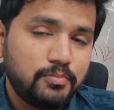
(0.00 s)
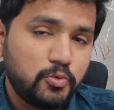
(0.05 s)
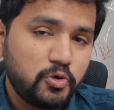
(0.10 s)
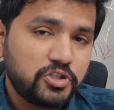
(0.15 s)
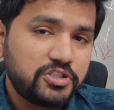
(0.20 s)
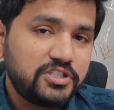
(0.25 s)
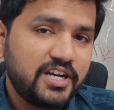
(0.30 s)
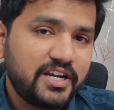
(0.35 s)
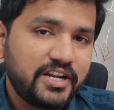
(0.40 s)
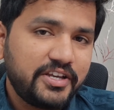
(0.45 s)

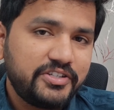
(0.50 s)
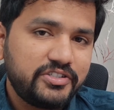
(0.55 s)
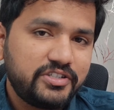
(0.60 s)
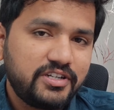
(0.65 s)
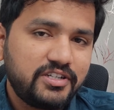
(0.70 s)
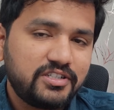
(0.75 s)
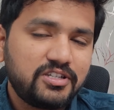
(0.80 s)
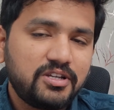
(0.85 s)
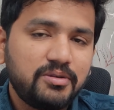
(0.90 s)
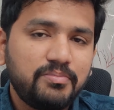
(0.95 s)
Most data
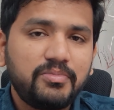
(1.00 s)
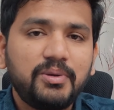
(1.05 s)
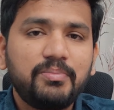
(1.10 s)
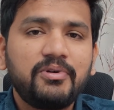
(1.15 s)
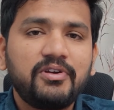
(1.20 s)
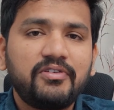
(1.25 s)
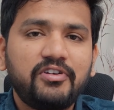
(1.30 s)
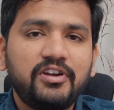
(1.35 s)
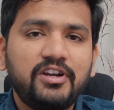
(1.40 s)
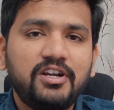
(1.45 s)
engineers
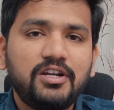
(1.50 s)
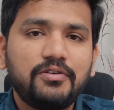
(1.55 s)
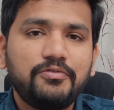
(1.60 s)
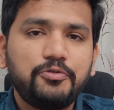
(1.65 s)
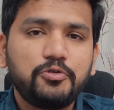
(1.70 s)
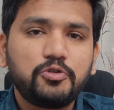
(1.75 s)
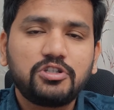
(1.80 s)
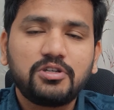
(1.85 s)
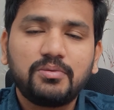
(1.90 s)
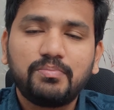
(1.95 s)
prepare for
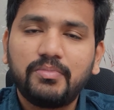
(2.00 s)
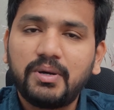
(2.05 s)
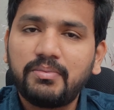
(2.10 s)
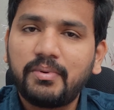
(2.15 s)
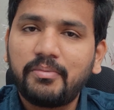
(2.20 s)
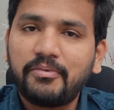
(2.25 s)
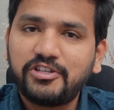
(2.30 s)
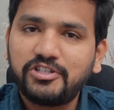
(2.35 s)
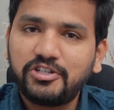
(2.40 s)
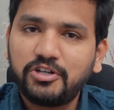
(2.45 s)
interviews by
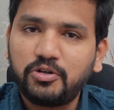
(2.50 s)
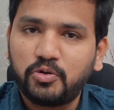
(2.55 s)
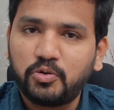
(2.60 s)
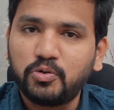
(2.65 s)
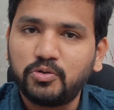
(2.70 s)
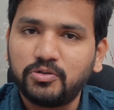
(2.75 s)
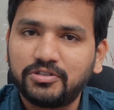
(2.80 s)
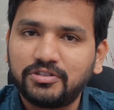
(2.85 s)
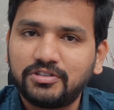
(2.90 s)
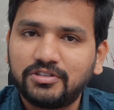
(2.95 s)
memorizing
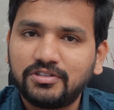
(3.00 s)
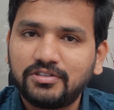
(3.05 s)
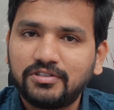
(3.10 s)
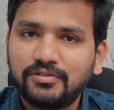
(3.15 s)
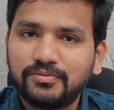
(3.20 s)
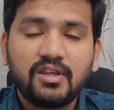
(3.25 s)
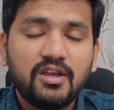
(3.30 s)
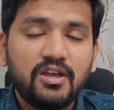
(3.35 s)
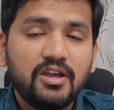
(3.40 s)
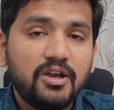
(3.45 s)
tools.
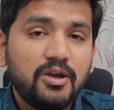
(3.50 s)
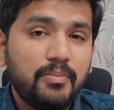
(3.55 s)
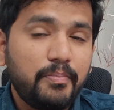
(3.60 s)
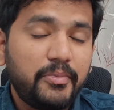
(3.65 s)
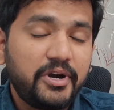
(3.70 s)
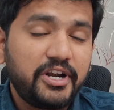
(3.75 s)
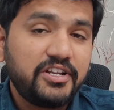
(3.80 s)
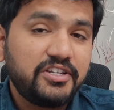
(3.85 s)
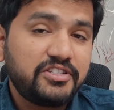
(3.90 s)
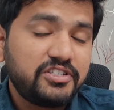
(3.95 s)

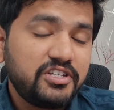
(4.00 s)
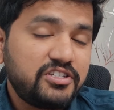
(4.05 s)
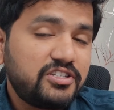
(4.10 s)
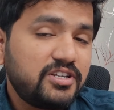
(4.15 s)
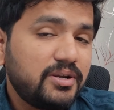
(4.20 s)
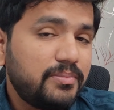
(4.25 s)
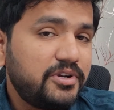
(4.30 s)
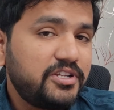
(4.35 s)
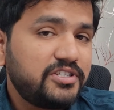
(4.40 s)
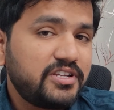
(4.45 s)
But in a
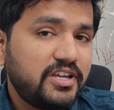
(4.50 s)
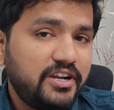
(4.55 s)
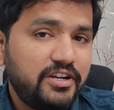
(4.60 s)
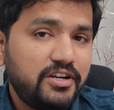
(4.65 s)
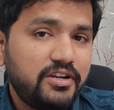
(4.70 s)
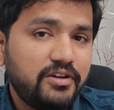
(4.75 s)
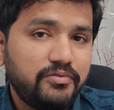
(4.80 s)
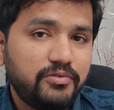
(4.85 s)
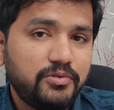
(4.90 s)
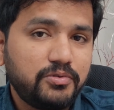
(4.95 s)
system design
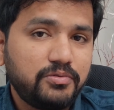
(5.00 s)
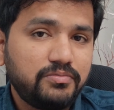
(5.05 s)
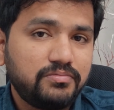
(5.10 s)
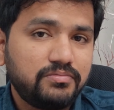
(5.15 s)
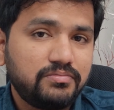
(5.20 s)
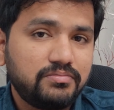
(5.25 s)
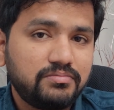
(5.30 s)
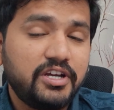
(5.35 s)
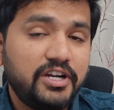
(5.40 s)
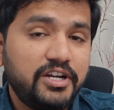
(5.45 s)
interview,
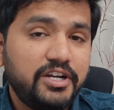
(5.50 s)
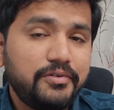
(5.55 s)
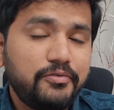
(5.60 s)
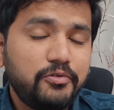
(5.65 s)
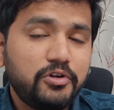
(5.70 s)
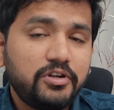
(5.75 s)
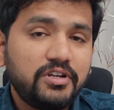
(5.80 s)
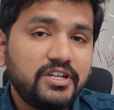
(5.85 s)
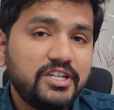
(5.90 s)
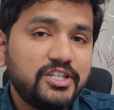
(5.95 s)
the
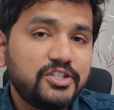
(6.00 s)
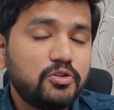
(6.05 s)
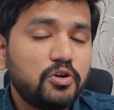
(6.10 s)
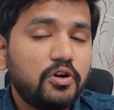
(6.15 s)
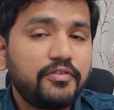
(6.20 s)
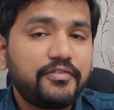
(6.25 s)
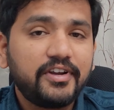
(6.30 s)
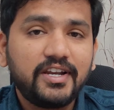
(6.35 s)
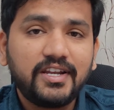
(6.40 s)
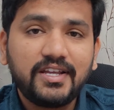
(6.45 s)
interviewer is
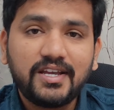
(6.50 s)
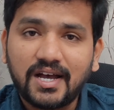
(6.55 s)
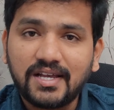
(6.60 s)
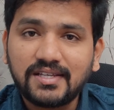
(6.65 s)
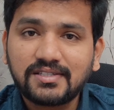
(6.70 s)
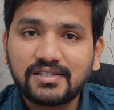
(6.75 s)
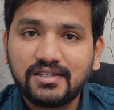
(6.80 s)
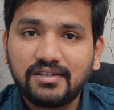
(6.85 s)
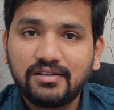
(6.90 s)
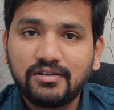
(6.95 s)
not really
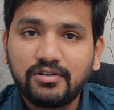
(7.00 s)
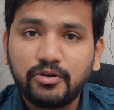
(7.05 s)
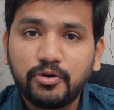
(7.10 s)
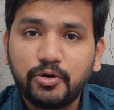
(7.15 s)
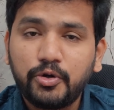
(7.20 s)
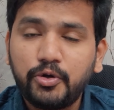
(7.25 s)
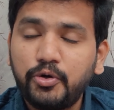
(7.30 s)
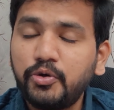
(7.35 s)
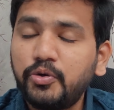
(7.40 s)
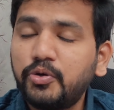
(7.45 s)
asking,
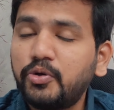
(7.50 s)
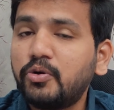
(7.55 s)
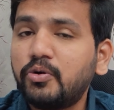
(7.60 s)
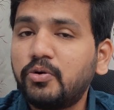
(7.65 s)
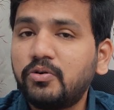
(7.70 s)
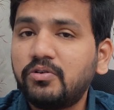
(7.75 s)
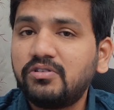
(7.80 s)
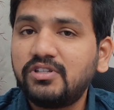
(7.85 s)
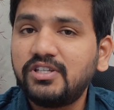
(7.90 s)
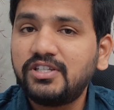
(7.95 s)
do you
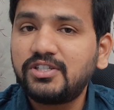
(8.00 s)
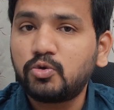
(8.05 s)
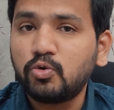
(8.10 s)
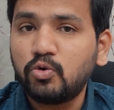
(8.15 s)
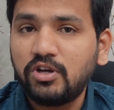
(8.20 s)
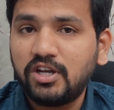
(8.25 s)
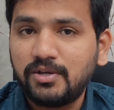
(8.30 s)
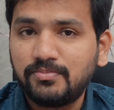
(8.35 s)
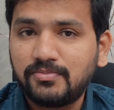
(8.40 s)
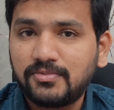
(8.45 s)
know these
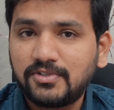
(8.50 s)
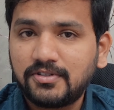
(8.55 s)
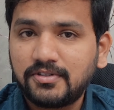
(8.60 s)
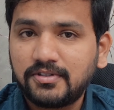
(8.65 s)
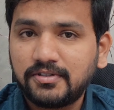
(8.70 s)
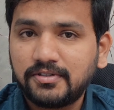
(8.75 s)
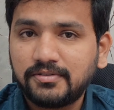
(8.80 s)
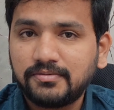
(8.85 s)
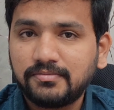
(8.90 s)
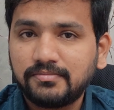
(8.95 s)
tool names?
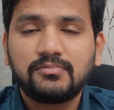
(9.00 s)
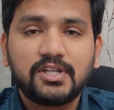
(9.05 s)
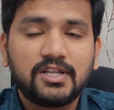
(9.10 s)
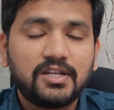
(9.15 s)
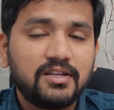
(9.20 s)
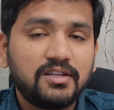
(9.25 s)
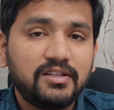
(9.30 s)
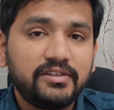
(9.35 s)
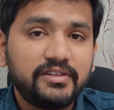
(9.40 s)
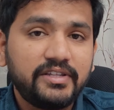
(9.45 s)

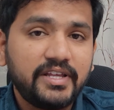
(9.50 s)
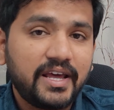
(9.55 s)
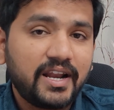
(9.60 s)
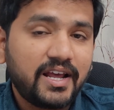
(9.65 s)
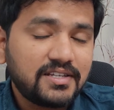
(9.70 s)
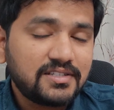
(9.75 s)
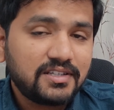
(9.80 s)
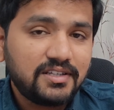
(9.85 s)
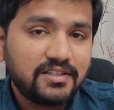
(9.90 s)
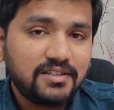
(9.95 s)
They are
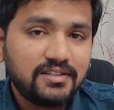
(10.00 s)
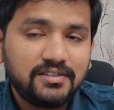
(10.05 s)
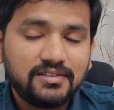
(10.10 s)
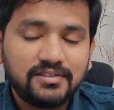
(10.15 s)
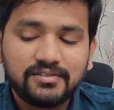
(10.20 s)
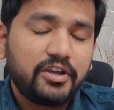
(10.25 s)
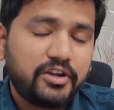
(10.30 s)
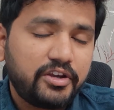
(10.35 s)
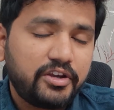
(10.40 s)
asking,